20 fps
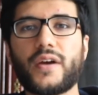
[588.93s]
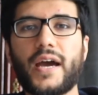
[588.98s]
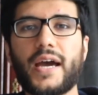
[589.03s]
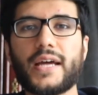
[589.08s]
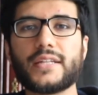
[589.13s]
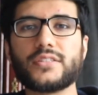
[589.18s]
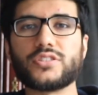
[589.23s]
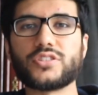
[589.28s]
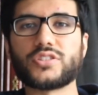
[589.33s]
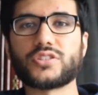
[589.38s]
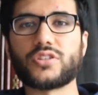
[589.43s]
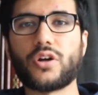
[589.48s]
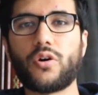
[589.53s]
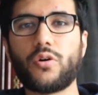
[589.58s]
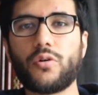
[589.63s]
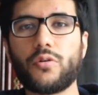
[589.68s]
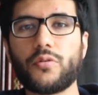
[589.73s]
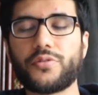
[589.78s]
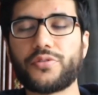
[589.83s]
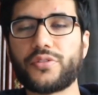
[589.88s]
and just the
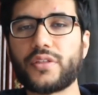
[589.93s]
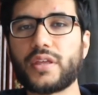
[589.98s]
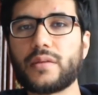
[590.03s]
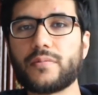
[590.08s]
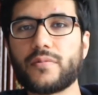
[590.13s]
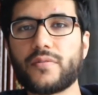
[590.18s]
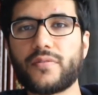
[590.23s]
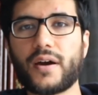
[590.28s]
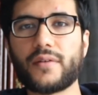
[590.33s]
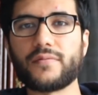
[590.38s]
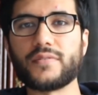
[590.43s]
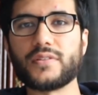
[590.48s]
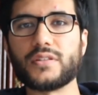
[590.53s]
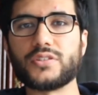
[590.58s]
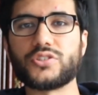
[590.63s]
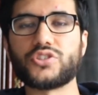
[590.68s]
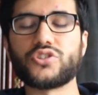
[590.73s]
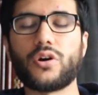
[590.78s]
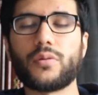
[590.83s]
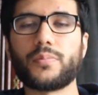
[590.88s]
whole theme of having the
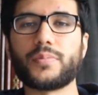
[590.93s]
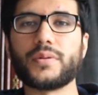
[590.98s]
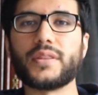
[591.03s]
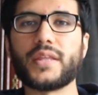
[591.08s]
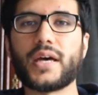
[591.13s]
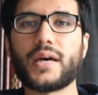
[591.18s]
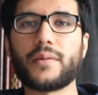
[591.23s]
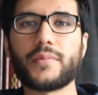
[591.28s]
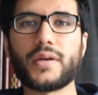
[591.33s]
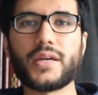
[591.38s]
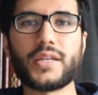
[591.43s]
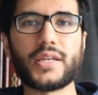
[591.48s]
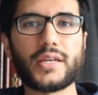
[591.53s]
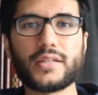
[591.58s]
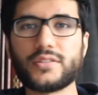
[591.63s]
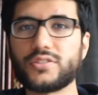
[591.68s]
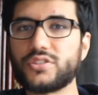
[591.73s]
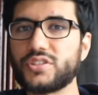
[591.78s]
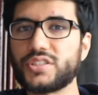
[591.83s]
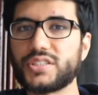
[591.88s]
shop in there made
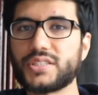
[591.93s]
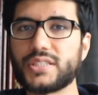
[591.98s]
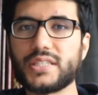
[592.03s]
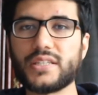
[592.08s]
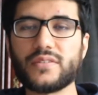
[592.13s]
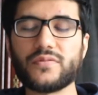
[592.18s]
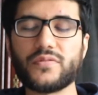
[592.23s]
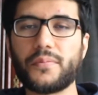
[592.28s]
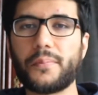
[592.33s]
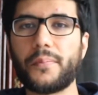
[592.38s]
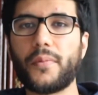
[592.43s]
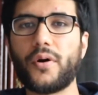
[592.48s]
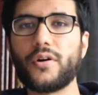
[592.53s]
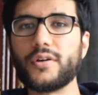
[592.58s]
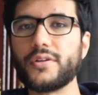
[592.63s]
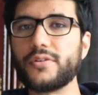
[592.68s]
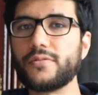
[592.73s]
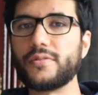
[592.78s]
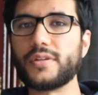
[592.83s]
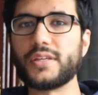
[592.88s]
it just even more
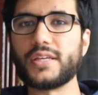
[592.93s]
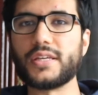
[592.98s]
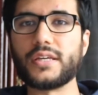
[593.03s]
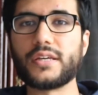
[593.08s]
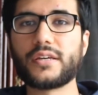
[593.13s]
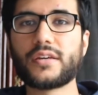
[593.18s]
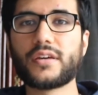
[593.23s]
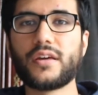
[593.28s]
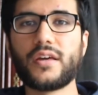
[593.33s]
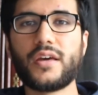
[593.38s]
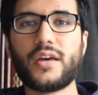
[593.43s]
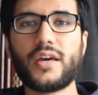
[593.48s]
unique.